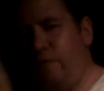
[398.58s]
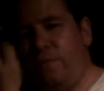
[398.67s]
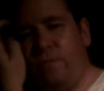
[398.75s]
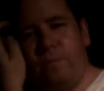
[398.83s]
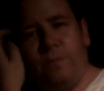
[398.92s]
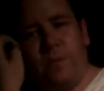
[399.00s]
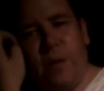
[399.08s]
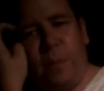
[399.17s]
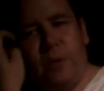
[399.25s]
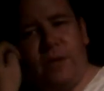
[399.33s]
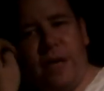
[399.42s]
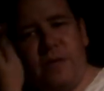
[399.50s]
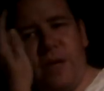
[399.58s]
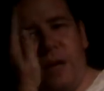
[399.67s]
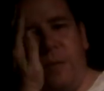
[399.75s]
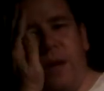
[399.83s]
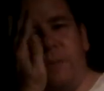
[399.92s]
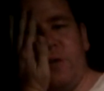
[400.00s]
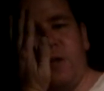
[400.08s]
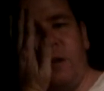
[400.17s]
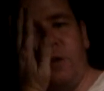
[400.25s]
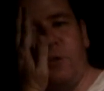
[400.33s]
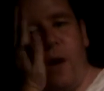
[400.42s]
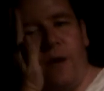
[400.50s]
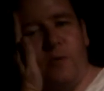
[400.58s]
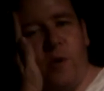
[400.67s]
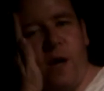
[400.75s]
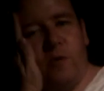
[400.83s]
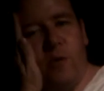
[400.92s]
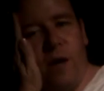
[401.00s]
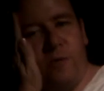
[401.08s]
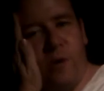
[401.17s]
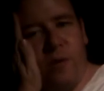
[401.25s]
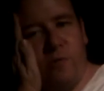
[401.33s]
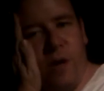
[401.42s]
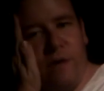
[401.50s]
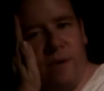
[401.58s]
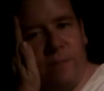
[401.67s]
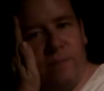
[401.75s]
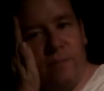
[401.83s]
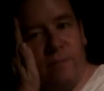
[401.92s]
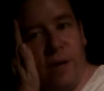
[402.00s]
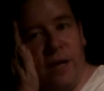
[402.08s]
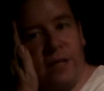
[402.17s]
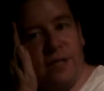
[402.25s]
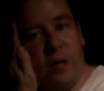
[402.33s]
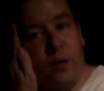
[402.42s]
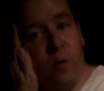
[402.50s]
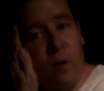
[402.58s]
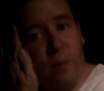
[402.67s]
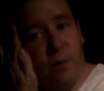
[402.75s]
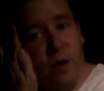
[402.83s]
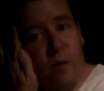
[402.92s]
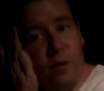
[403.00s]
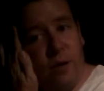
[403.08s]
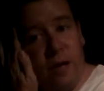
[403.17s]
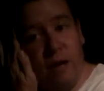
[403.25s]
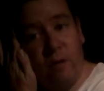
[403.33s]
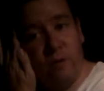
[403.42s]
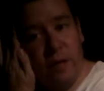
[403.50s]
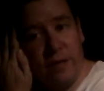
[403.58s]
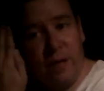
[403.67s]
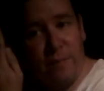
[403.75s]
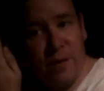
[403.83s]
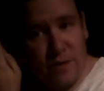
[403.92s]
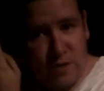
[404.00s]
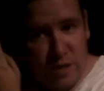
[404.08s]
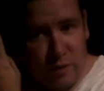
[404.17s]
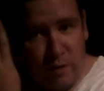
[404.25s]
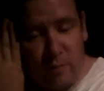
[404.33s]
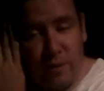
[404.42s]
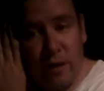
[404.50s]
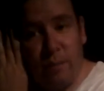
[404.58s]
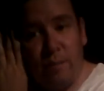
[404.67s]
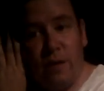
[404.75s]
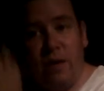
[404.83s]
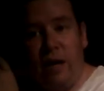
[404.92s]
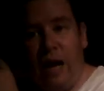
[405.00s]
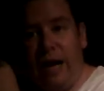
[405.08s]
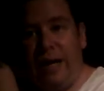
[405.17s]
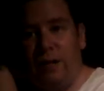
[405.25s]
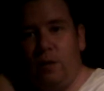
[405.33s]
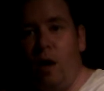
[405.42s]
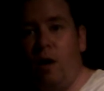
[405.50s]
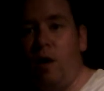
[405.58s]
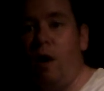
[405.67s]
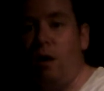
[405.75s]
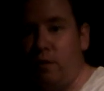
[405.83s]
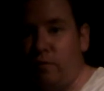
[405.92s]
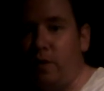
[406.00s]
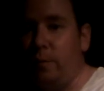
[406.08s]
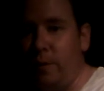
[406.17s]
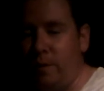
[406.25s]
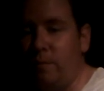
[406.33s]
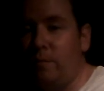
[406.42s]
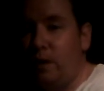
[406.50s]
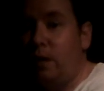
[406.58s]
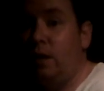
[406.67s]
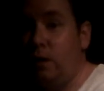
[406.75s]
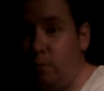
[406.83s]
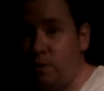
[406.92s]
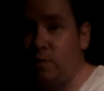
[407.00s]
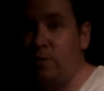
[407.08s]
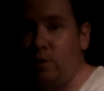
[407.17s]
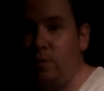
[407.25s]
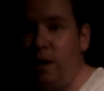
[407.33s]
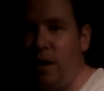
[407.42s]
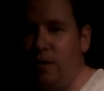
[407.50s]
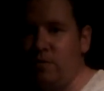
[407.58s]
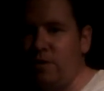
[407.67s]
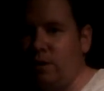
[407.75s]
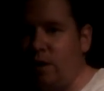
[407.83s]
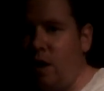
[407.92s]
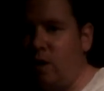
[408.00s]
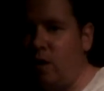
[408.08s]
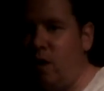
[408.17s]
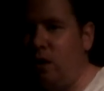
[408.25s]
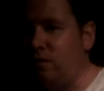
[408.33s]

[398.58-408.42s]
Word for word: a couple of days ahead of me. I'm just going to drive, drive, drive, drive, drive. I'm not going to tell you where I'm going. I'll let that be a secret. But I'm I got a long haul in front of me with some good miles. Long haul.